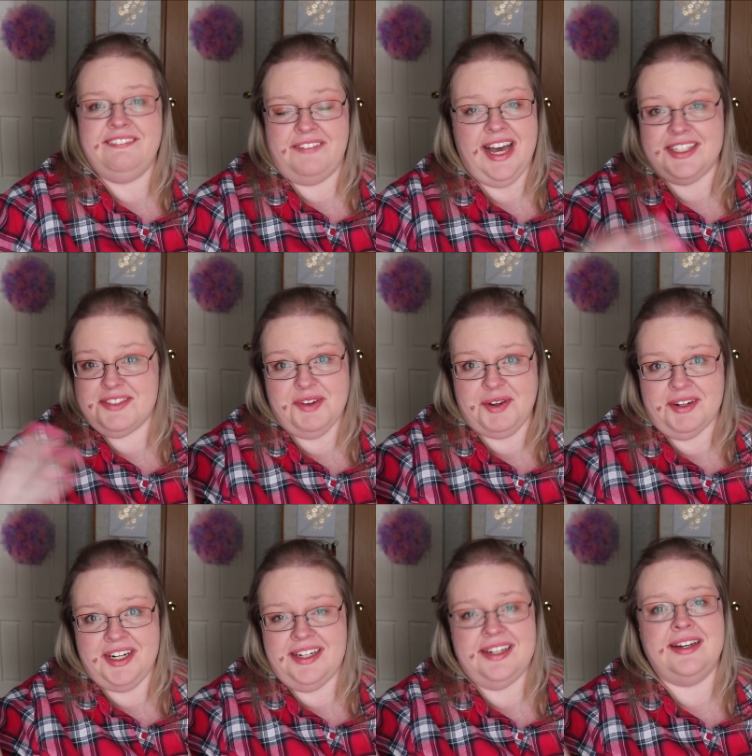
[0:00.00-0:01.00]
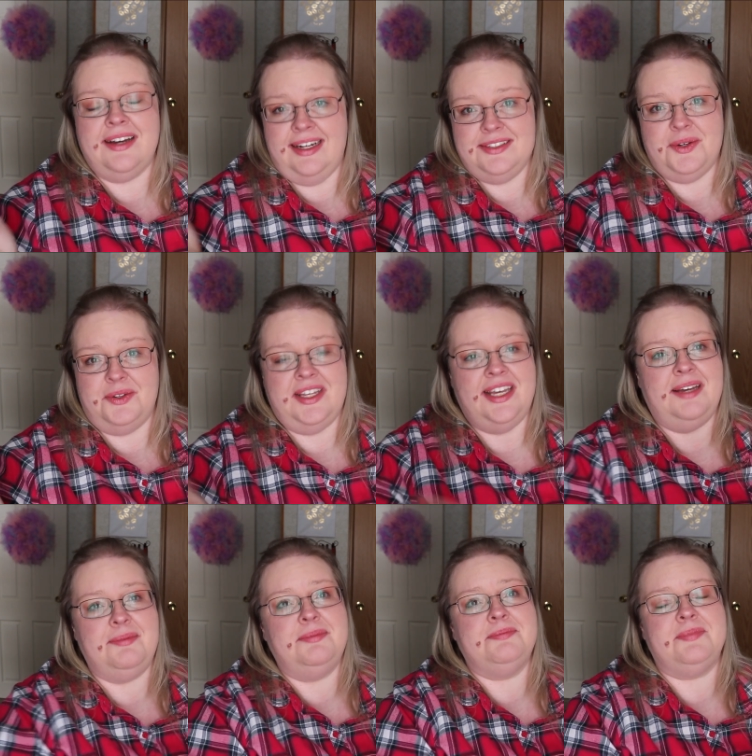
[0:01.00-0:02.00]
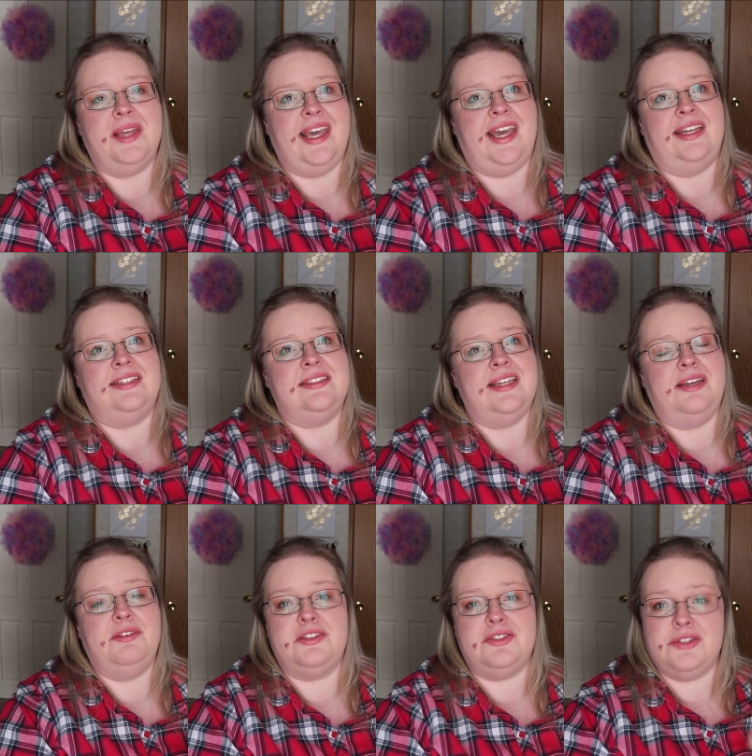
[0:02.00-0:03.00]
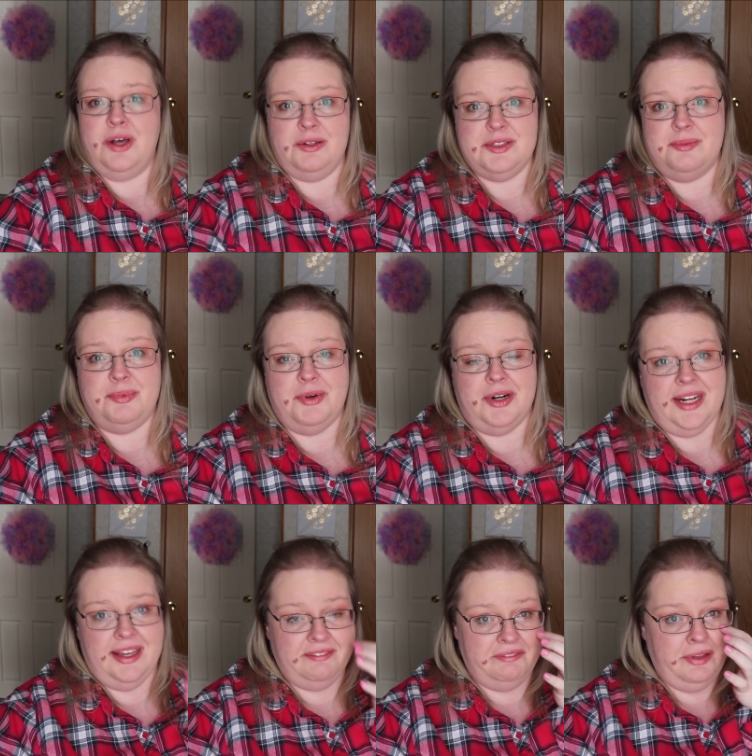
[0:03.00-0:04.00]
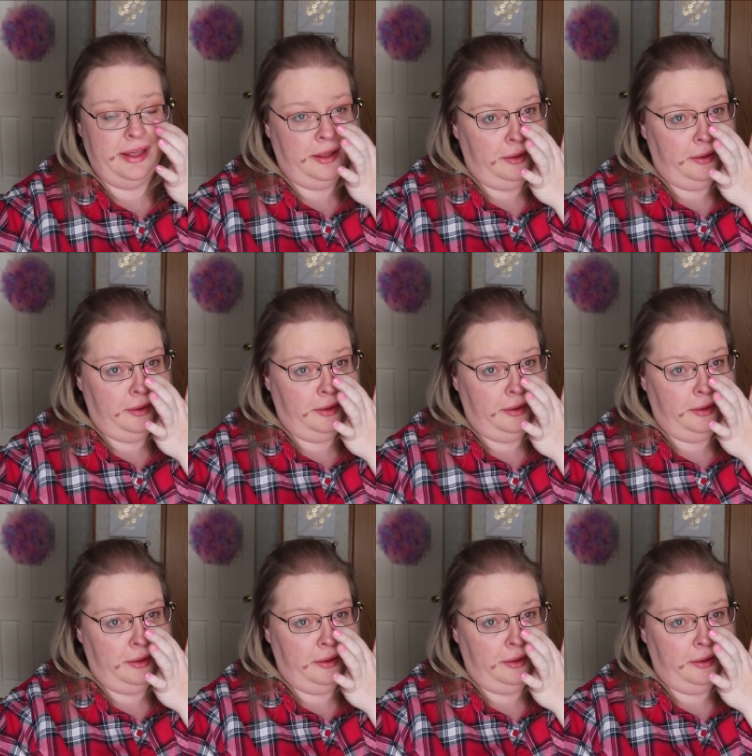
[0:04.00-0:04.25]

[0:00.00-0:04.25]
Fast forward, I told him and he was so supportive.